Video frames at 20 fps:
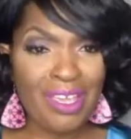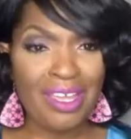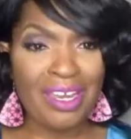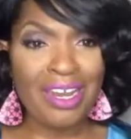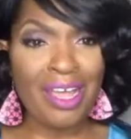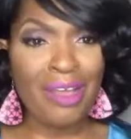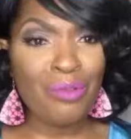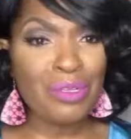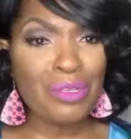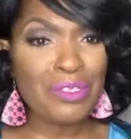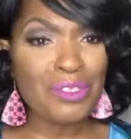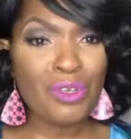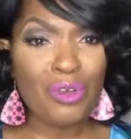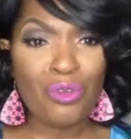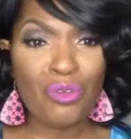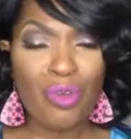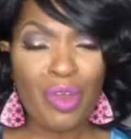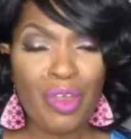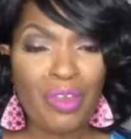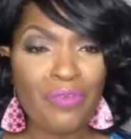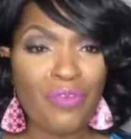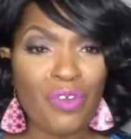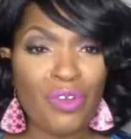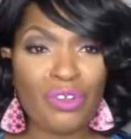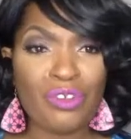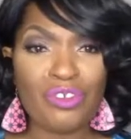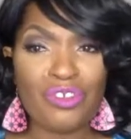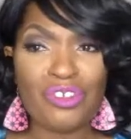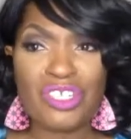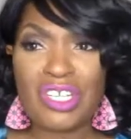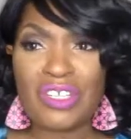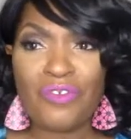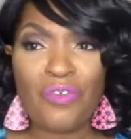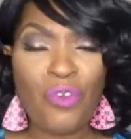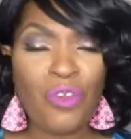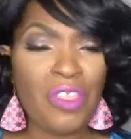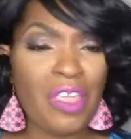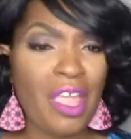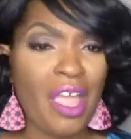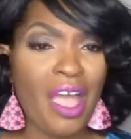and I was so grateful just
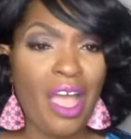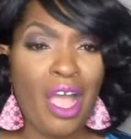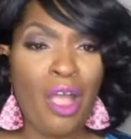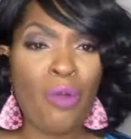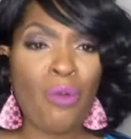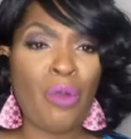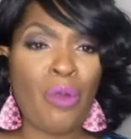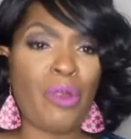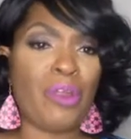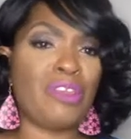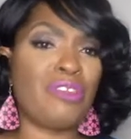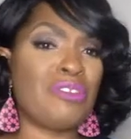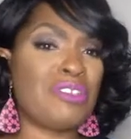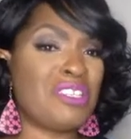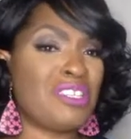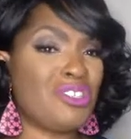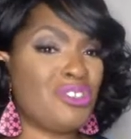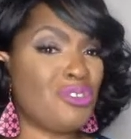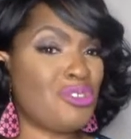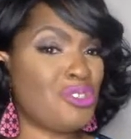for the hour. And you said, you